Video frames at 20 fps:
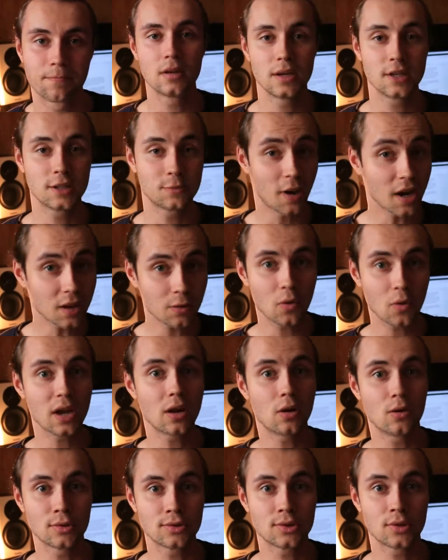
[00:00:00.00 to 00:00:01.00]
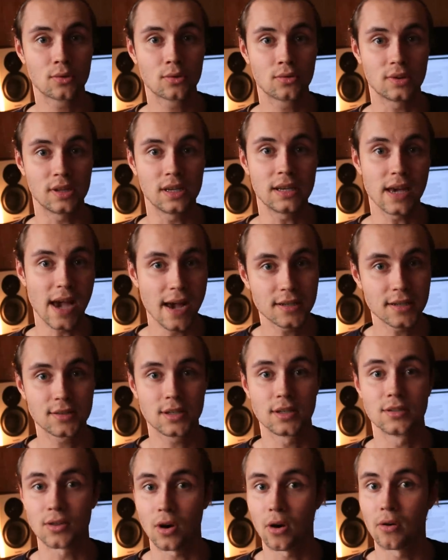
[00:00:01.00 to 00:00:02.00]
He's, by the way, also the
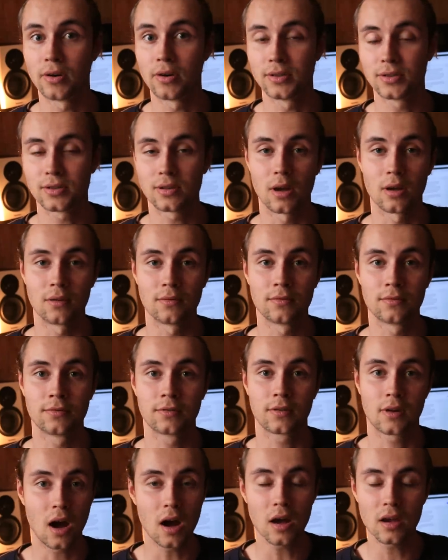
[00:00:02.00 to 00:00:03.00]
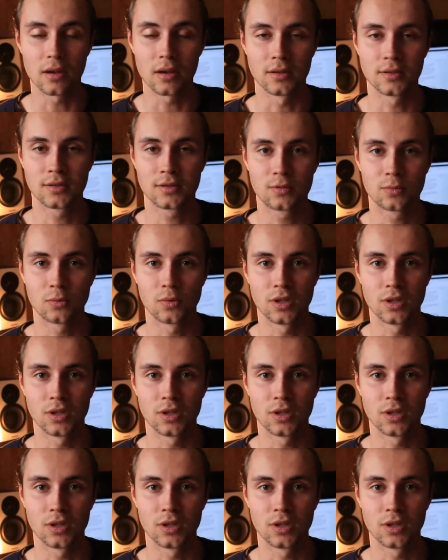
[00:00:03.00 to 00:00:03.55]
ex-guitarist of Caius,